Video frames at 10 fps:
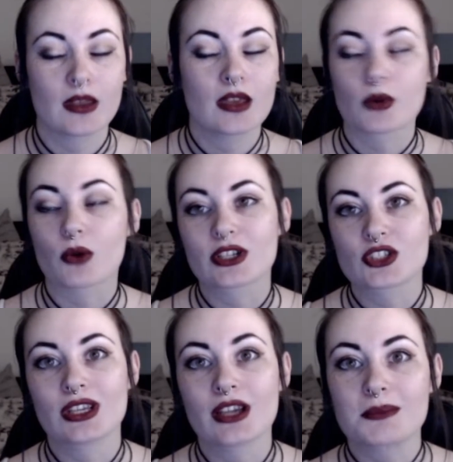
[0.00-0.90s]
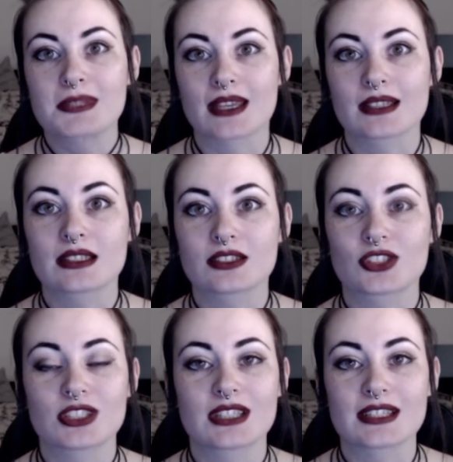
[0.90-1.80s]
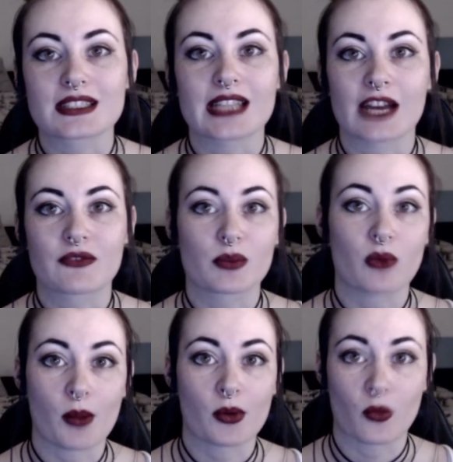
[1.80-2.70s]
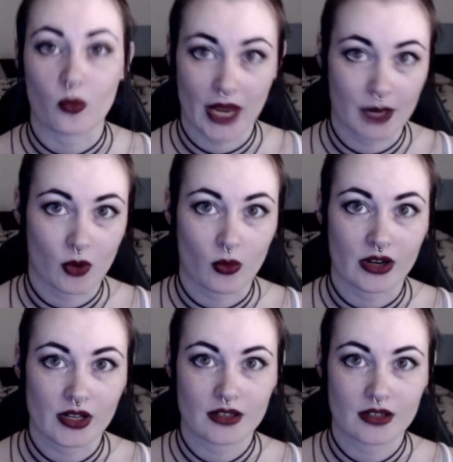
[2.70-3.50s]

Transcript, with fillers: But when she comes in, she doesn't have the proper paperwork.